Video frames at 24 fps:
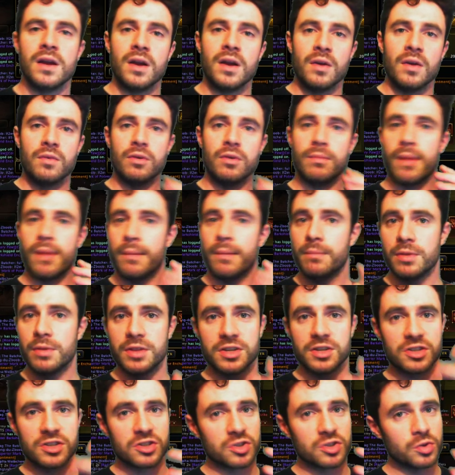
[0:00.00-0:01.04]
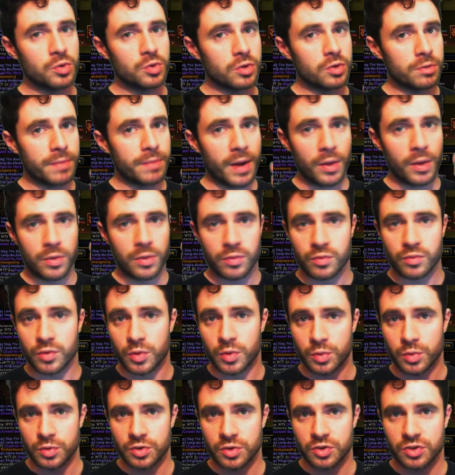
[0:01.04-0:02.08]
Remember, this is all about the
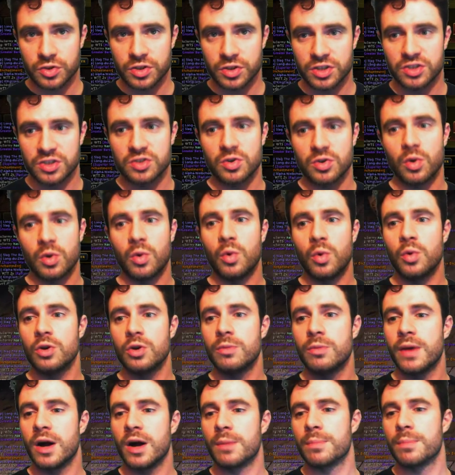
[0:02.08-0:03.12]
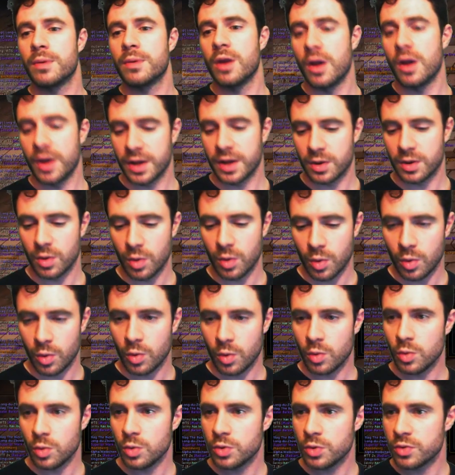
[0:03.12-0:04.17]
roots. This is all about applying
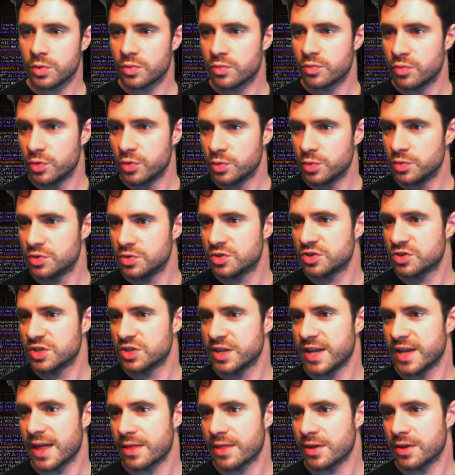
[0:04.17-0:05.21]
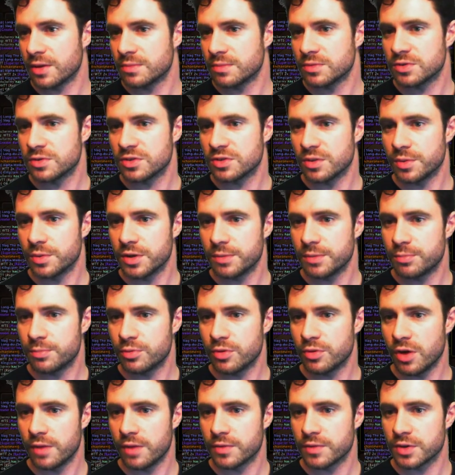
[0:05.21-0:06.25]
all the roots together. So we're going to
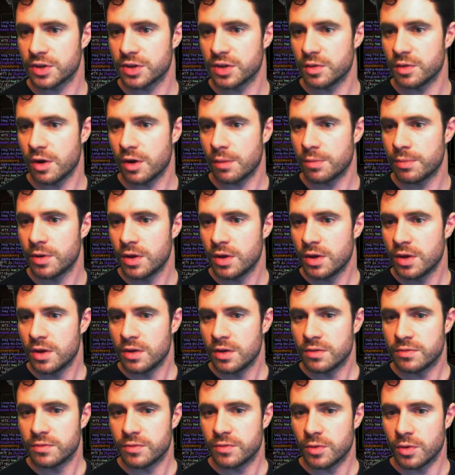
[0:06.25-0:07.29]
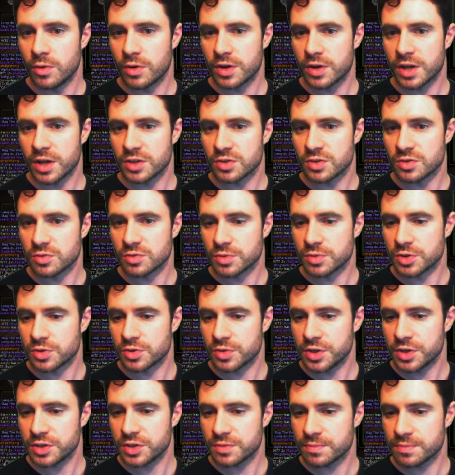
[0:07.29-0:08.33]
private queue up for Kessel's
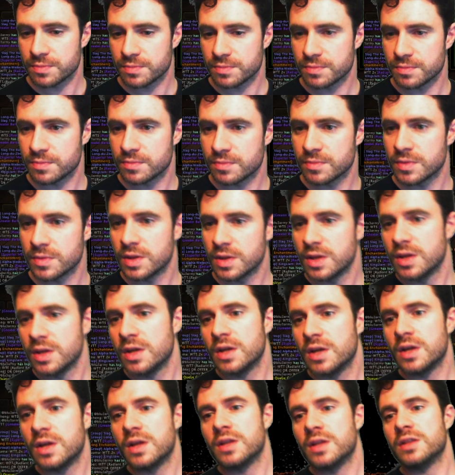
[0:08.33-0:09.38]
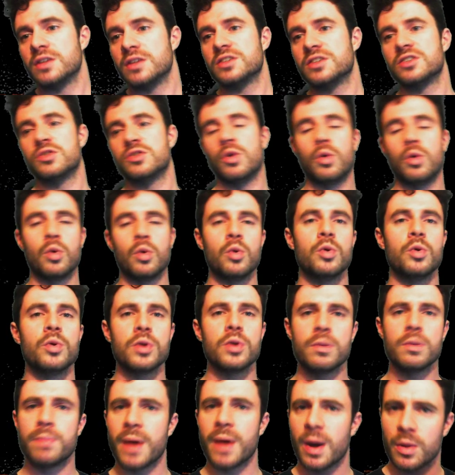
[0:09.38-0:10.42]
Retreat. This is all
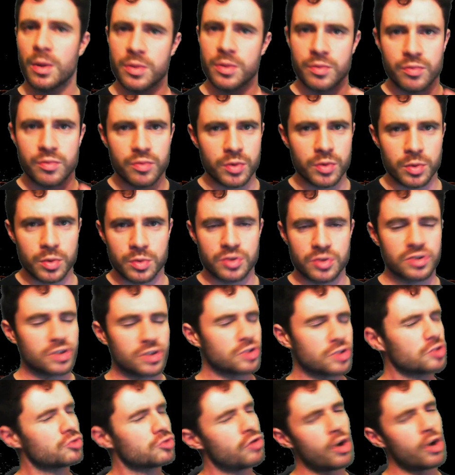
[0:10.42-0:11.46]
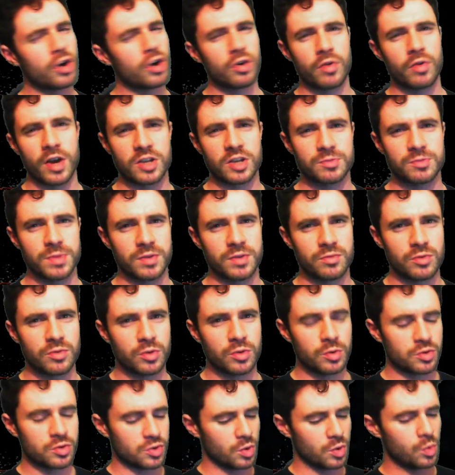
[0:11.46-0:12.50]
about the roots, the strong grasping
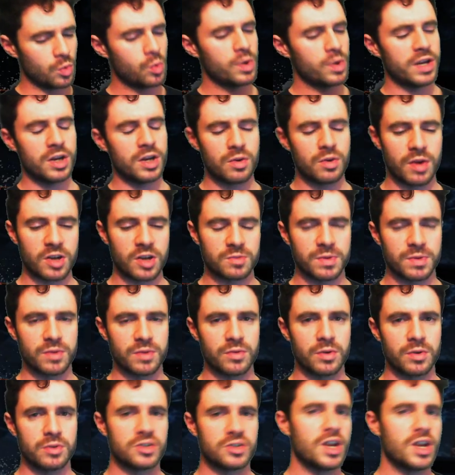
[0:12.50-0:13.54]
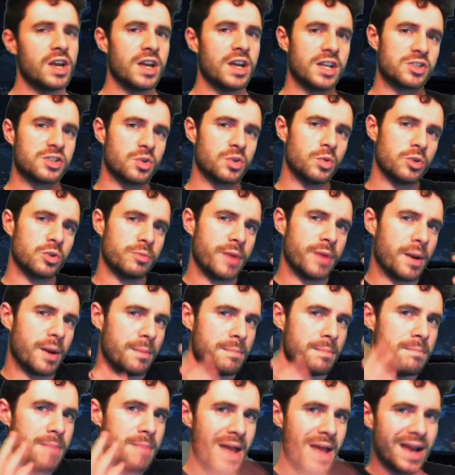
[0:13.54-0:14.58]
roots, the weak grasping roots. It's all about
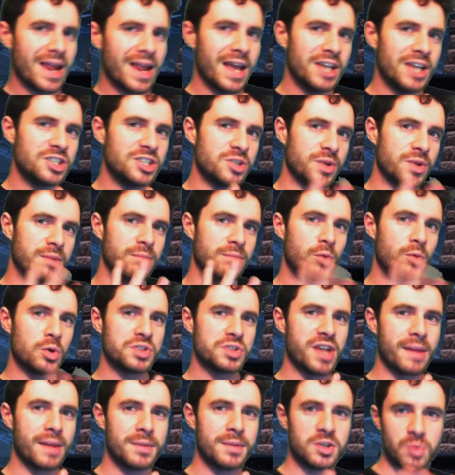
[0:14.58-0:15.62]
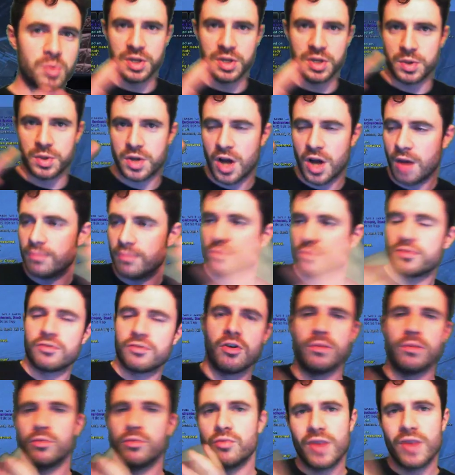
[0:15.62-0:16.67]
melee doing more damage come
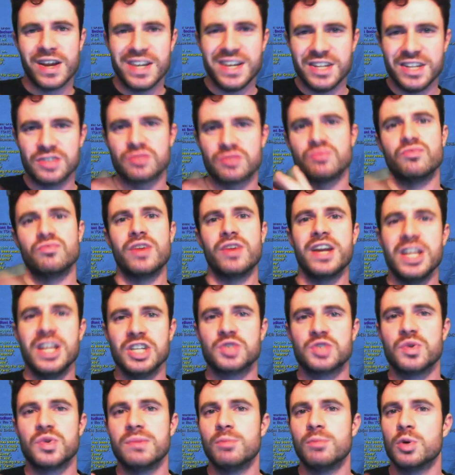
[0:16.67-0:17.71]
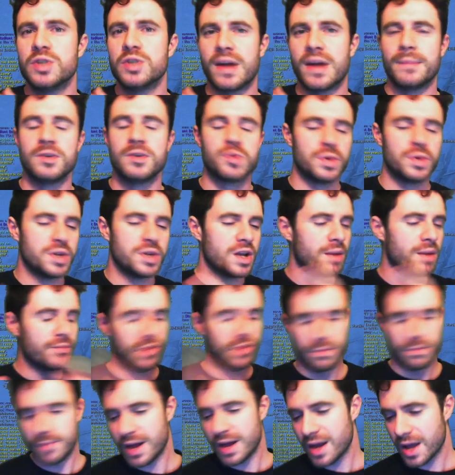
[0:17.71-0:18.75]
from range doing more damage when you come
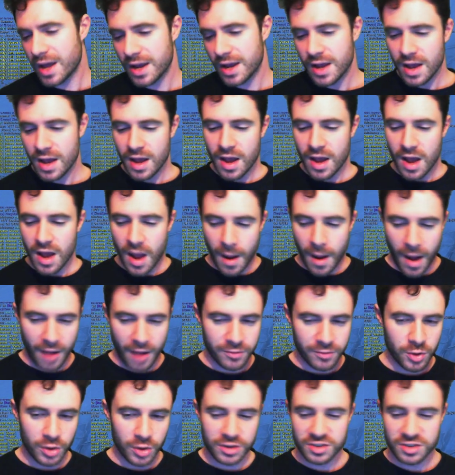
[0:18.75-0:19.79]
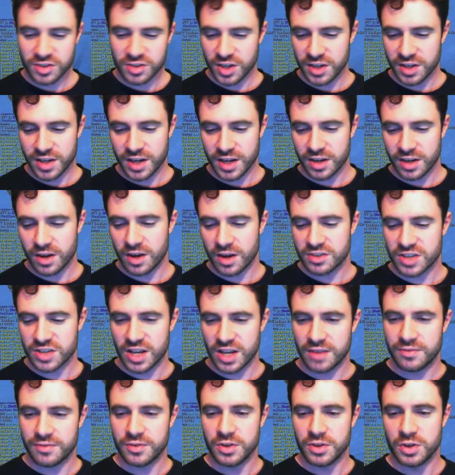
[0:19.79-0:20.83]
from melee. I've got to say again, guys,
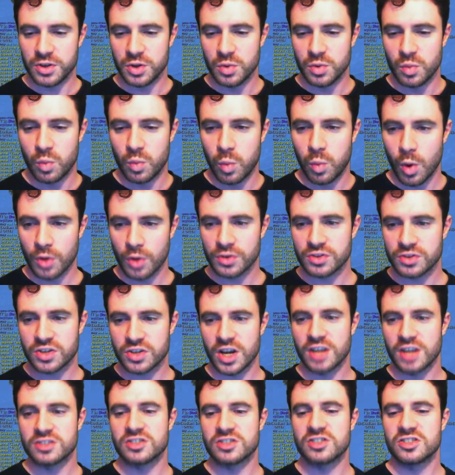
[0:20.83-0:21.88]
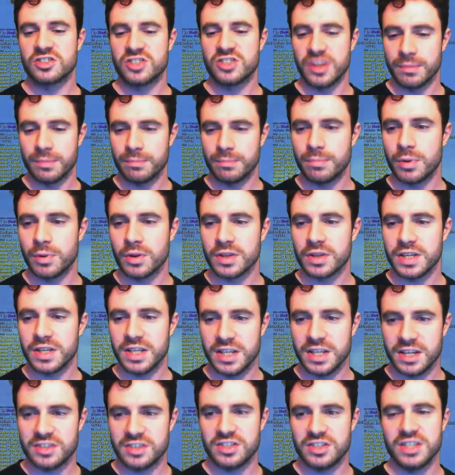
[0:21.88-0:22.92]
if you want a simple,
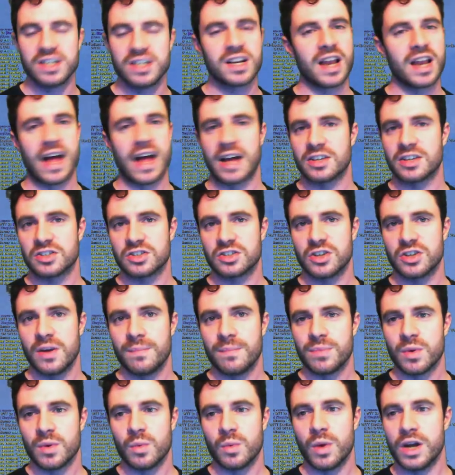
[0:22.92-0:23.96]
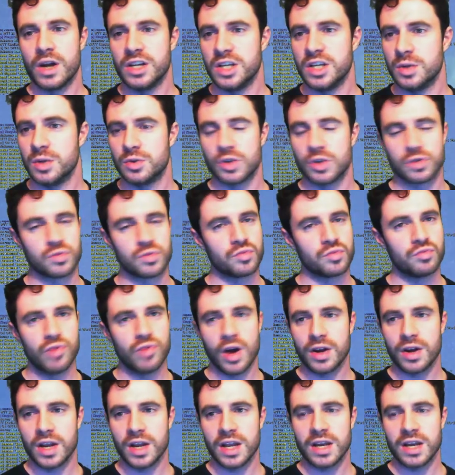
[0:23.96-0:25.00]
easy class where you just
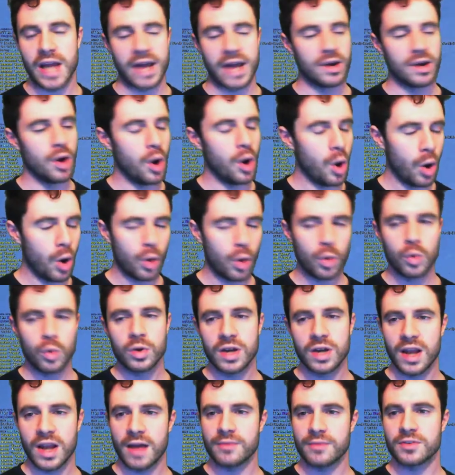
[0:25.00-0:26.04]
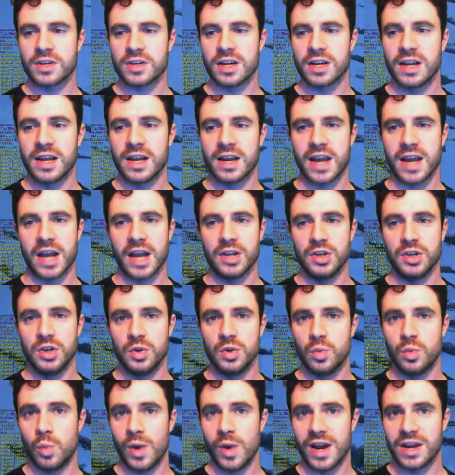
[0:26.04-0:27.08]
run in and hold left click and you
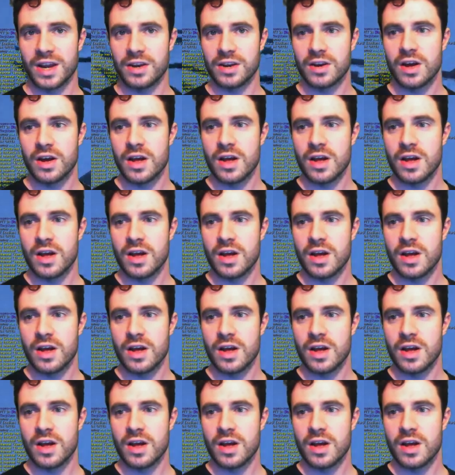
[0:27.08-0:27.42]
win,